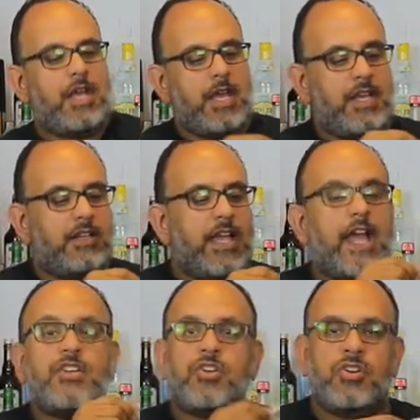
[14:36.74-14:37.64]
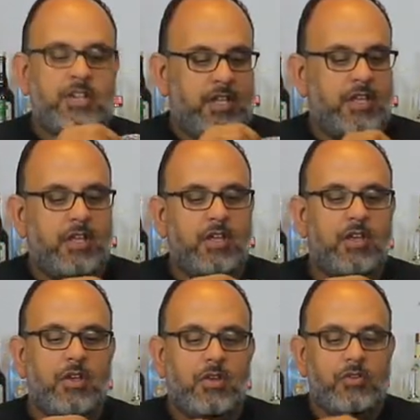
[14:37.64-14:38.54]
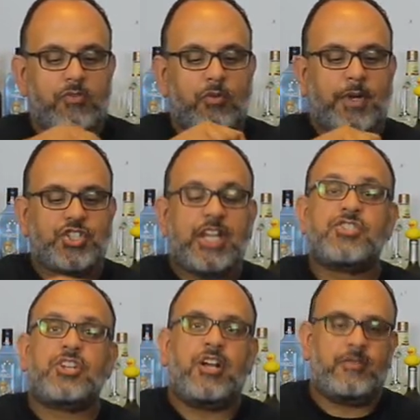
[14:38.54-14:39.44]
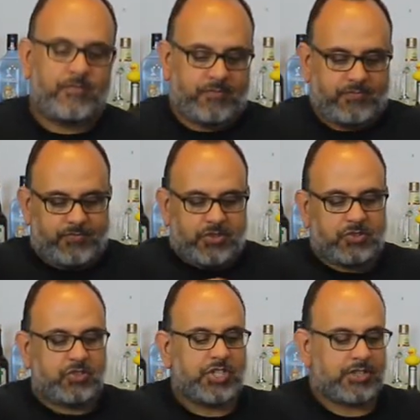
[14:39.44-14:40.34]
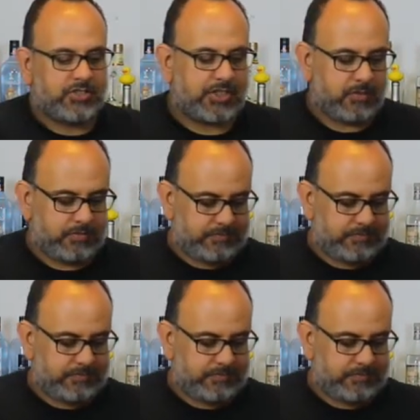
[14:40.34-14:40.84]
a lanyard for my chainsaw. So check this out.